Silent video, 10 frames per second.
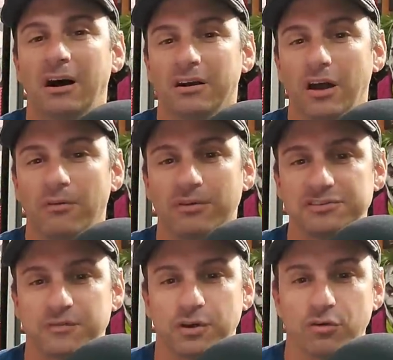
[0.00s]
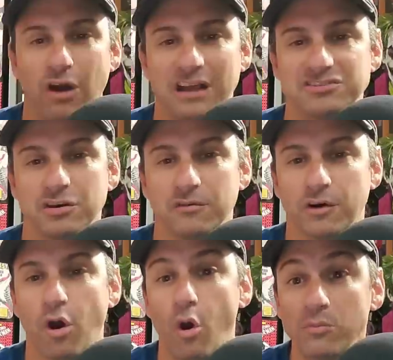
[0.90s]
covers for
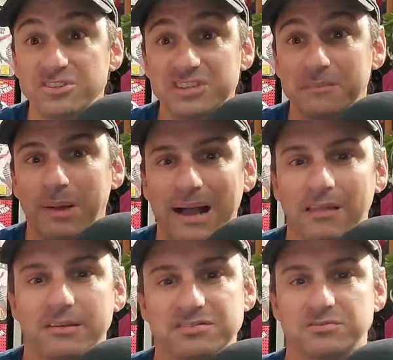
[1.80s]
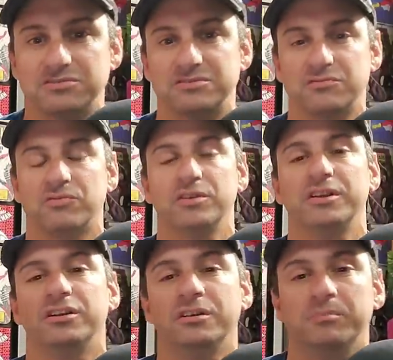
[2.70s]
Crossover, Homesick Pilots, which is a really
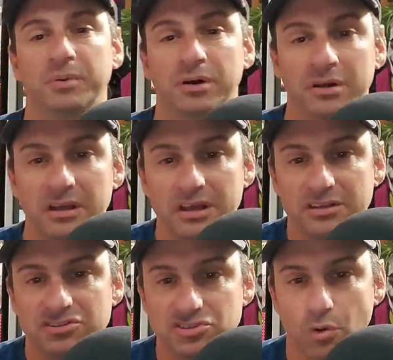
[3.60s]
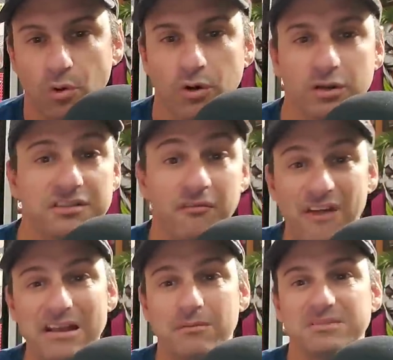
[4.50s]
good book, Sword, the
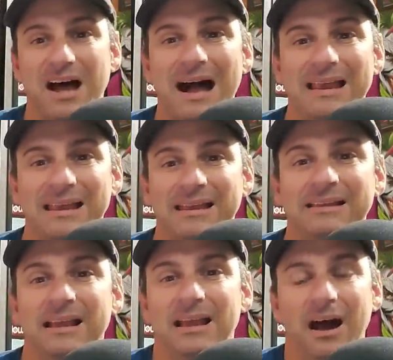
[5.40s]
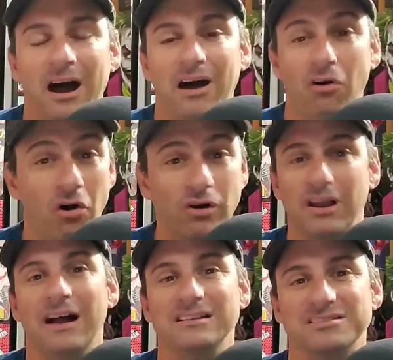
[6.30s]
Venom tie-in, all
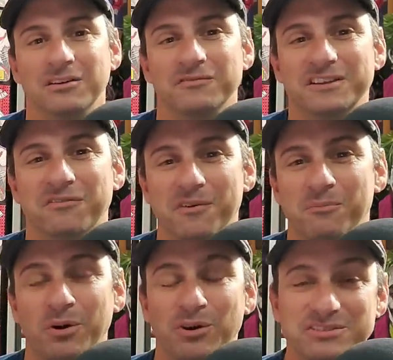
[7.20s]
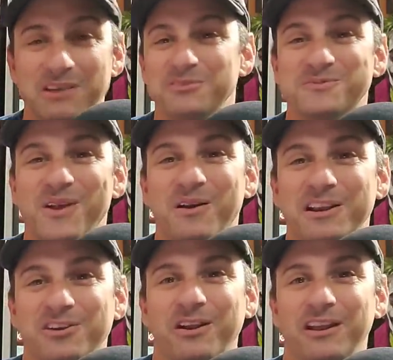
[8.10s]
kinds of different books. That was very
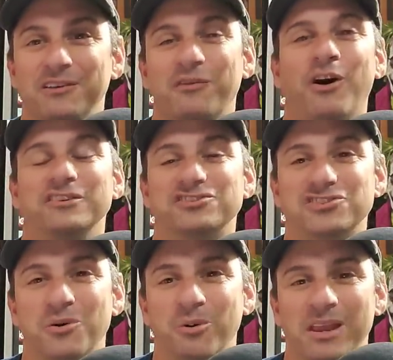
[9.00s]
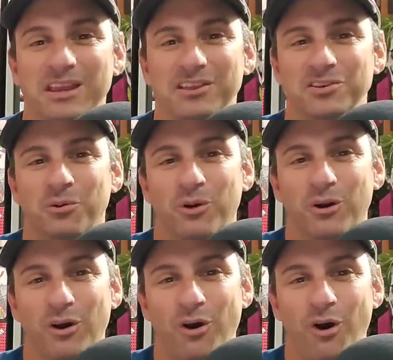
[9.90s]
creative on showing
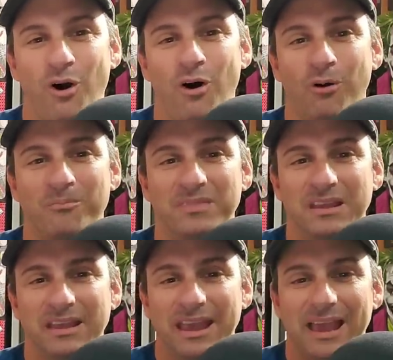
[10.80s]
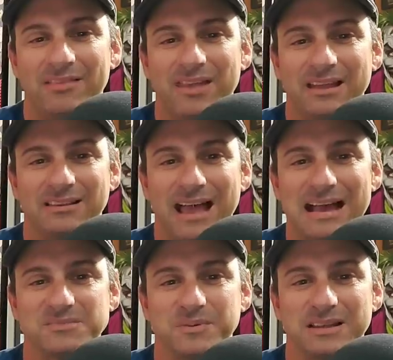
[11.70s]
your haul. And then
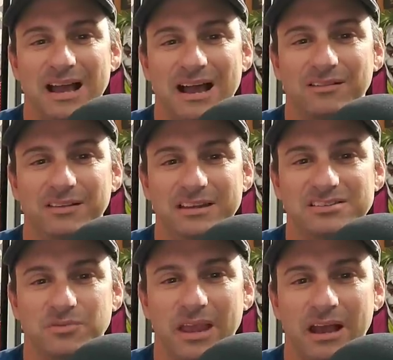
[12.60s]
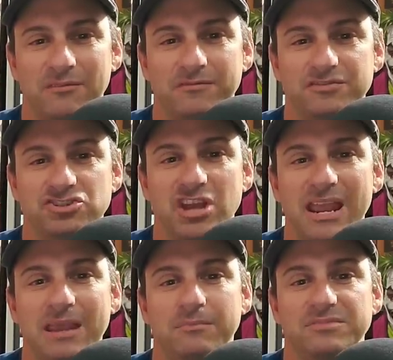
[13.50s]
last but not least, we have
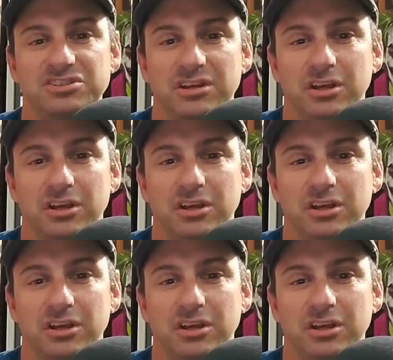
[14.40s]
James,